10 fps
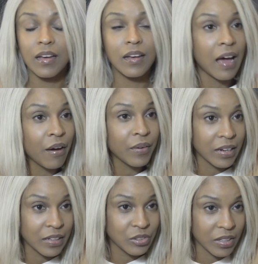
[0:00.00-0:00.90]
How can
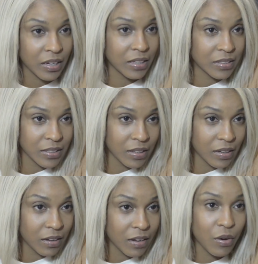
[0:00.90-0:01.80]
I do that, AZ?
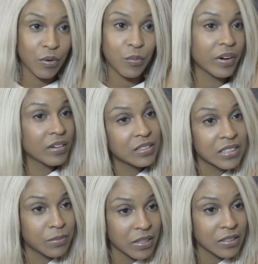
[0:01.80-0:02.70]
Or where does this
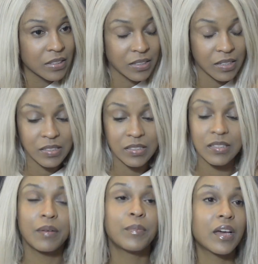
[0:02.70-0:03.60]
space exist?
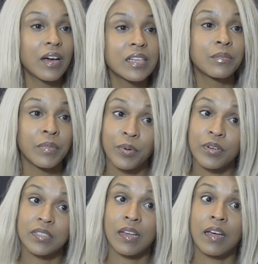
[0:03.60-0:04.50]
Because of my
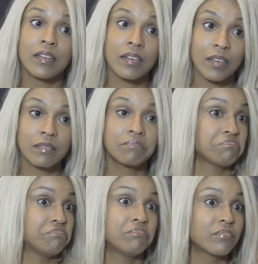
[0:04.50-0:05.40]
personality.
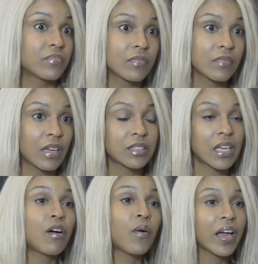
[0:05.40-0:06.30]
I was
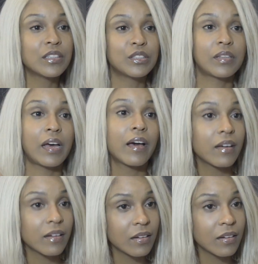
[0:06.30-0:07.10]
like, oh, I can do that.